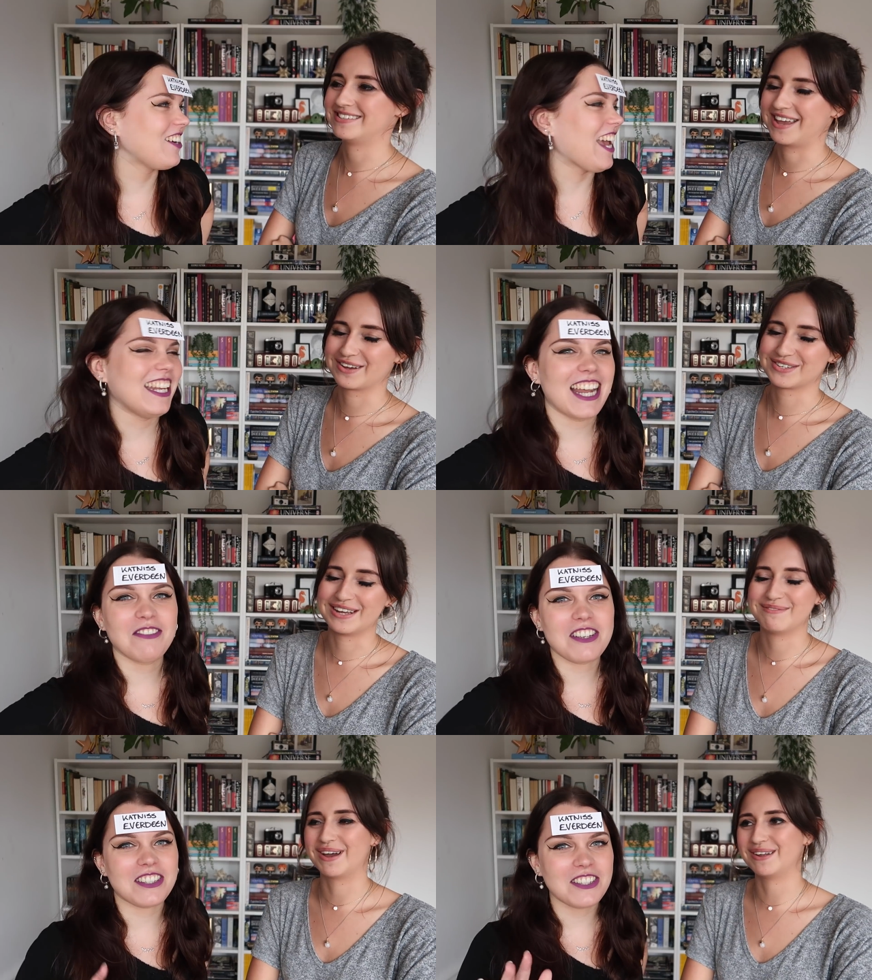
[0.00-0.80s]
Speaker 1: easy. Okay, actually, that
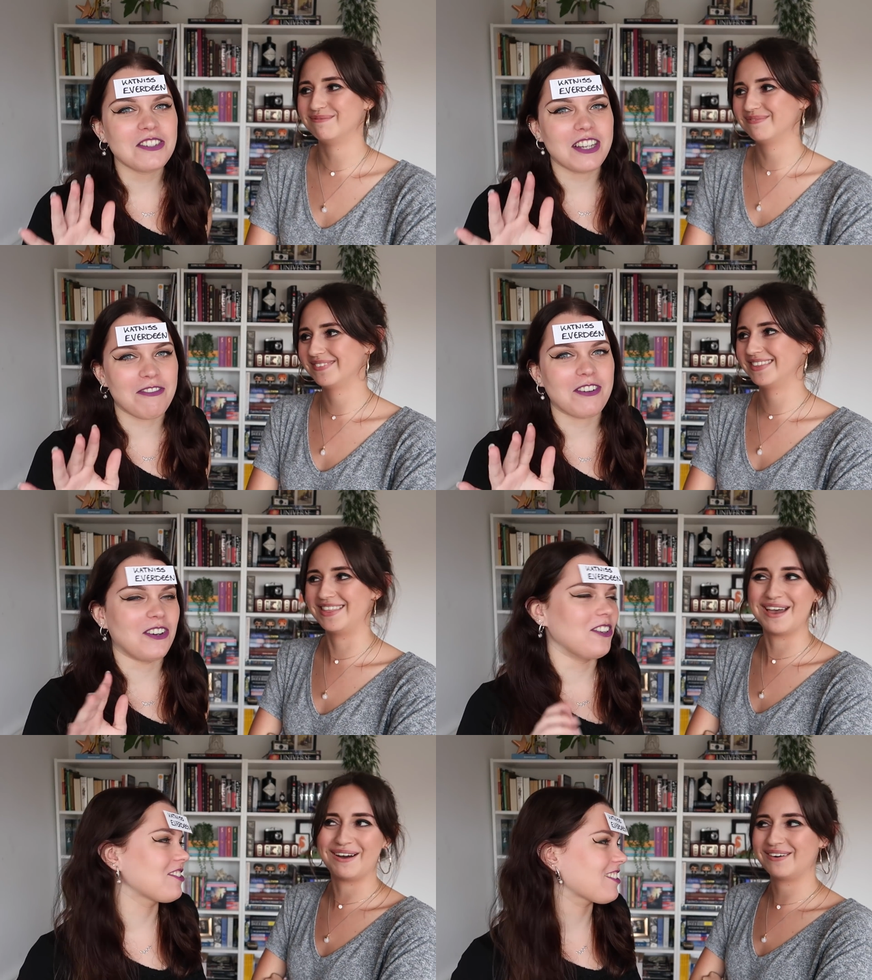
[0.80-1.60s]
wasn't too difficult.
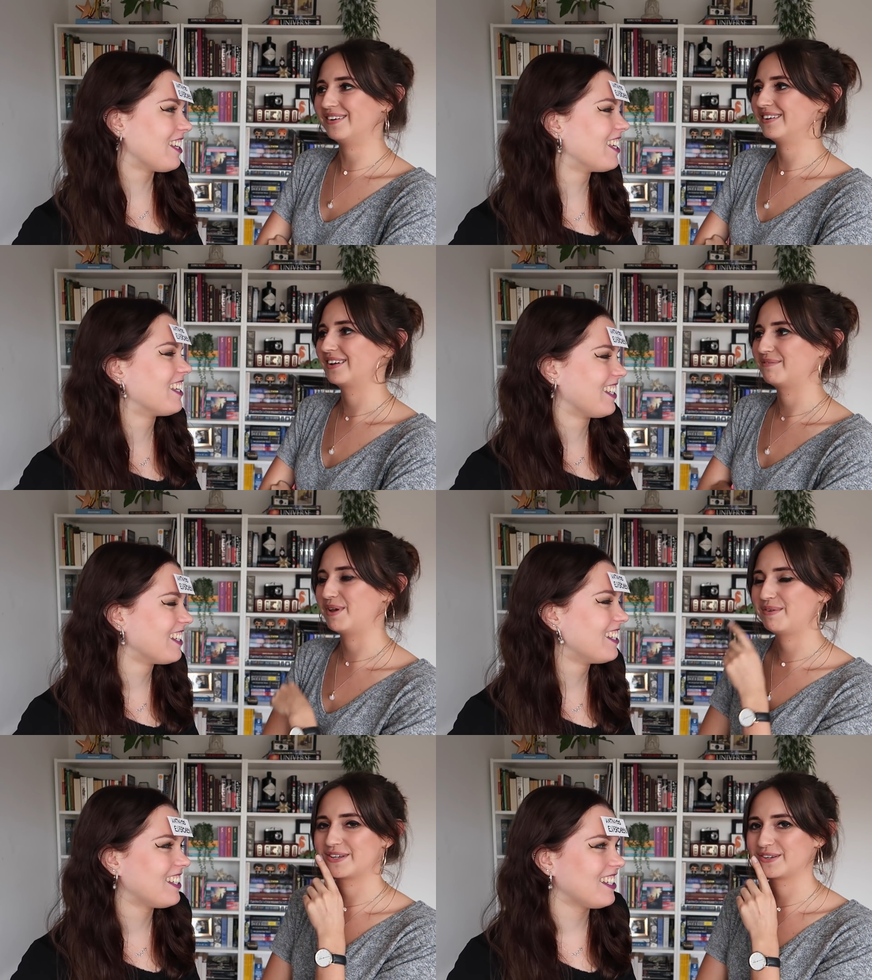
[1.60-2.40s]
No.
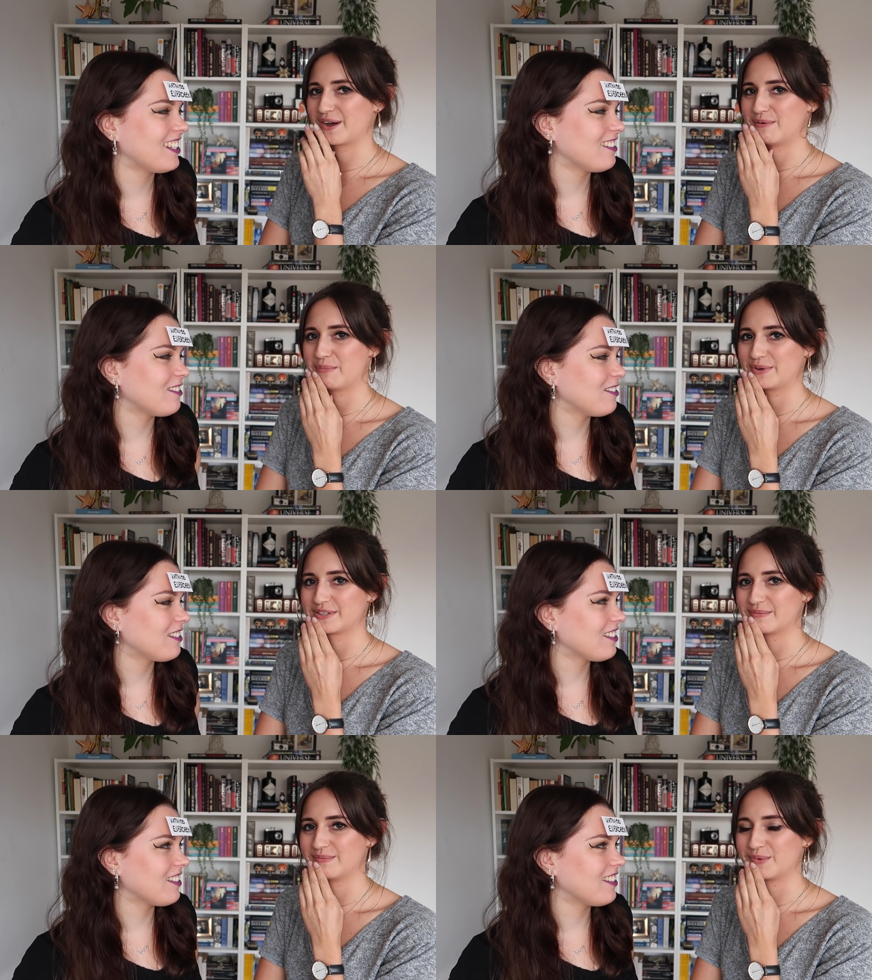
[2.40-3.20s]
Maybe I should come up with
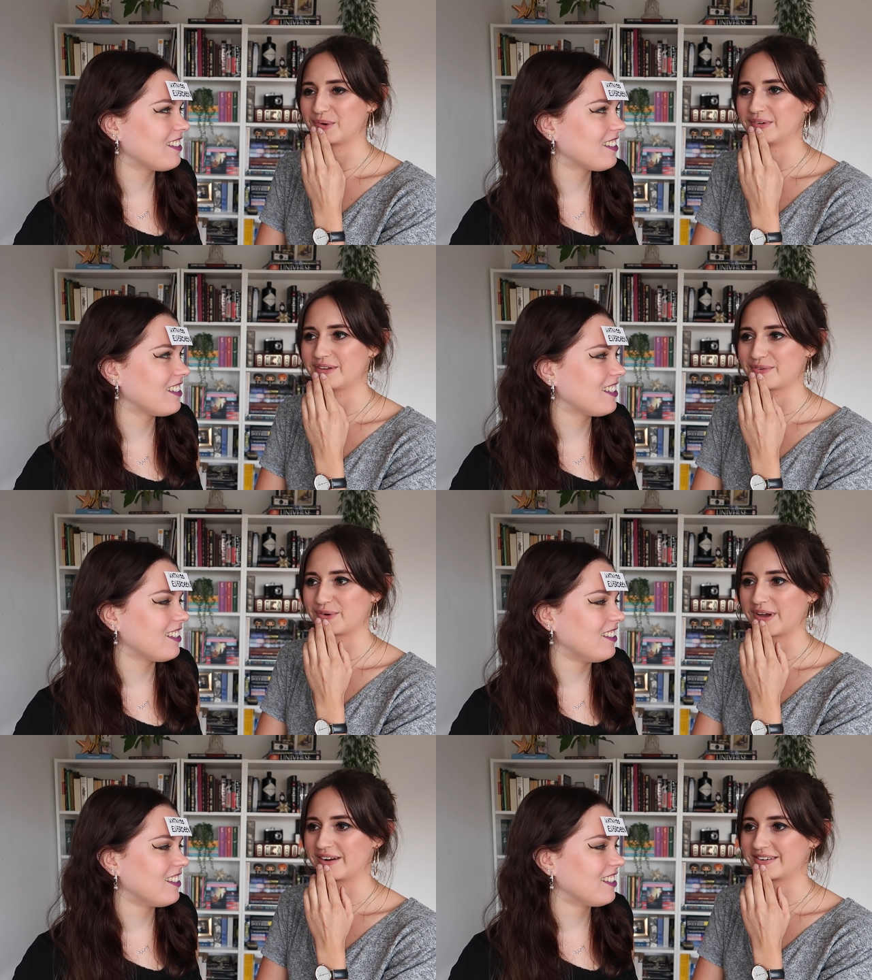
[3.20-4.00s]
some more
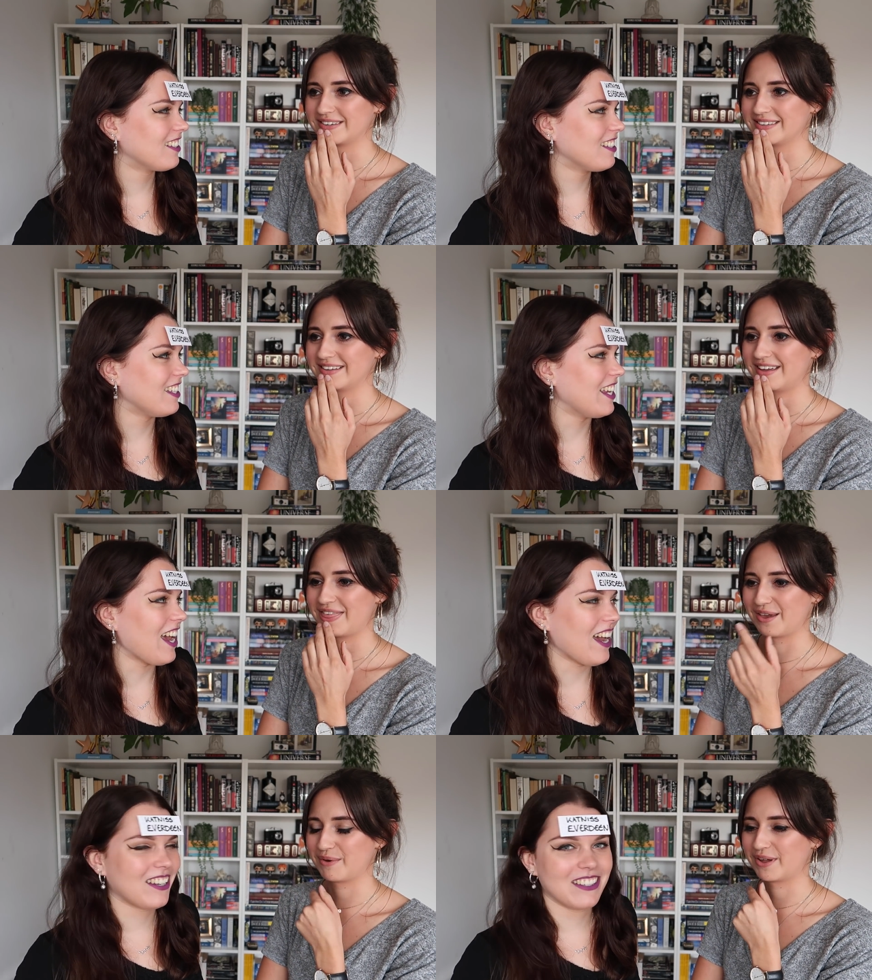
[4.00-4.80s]
difficult characters. Yeah. I
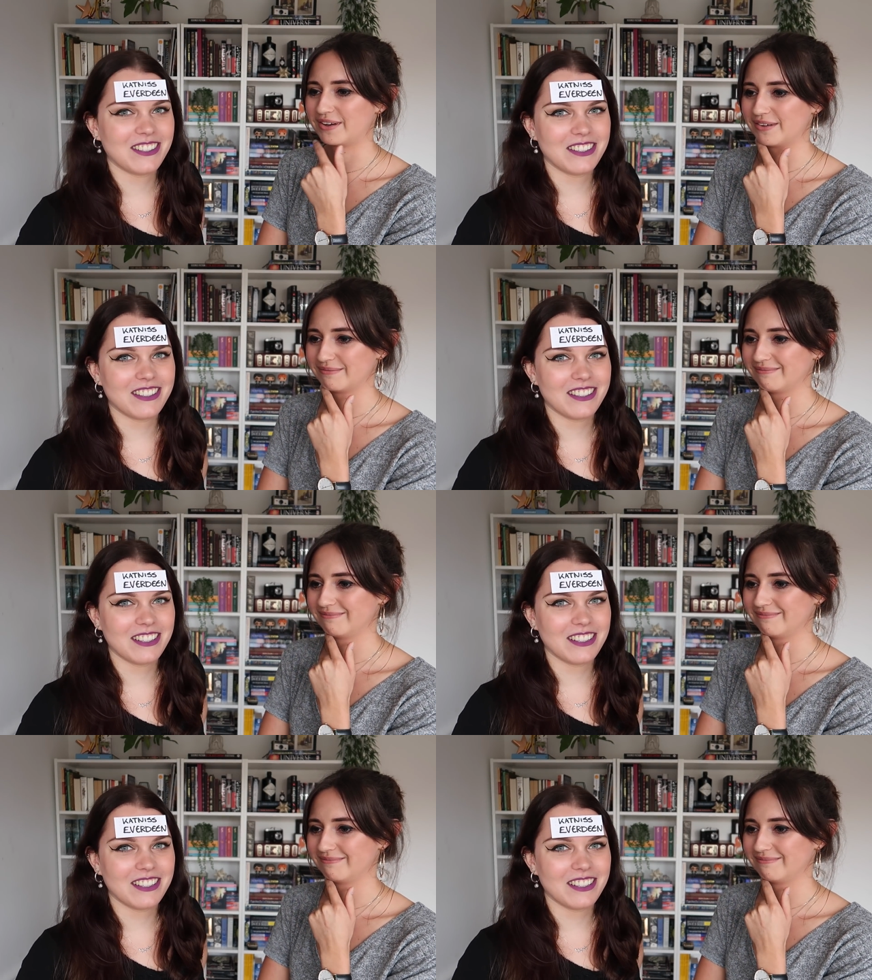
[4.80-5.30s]
think we're gonna